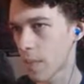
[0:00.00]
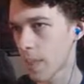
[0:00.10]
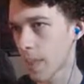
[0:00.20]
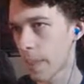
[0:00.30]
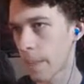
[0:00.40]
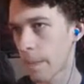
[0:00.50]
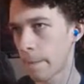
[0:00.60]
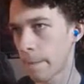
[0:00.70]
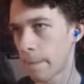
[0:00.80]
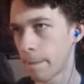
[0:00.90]
which one?
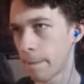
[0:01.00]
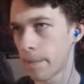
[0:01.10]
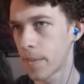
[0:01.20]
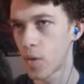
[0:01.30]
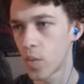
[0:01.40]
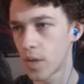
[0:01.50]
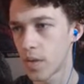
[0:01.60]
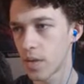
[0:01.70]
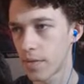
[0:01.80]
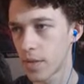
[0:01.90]
Don't know where you
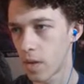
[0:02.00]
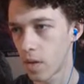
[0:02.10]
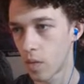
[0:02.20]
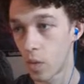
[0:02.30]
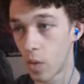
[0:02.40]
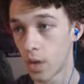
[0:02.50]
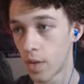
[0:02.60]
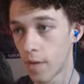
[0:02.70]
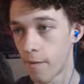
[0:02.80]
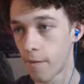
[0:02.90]
have that, but what
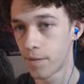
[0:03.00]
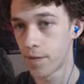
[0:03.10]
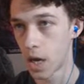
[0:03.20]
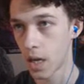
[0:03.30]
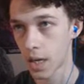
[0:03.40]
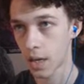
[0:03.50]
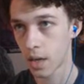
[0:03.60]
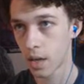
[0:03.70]
the fuck?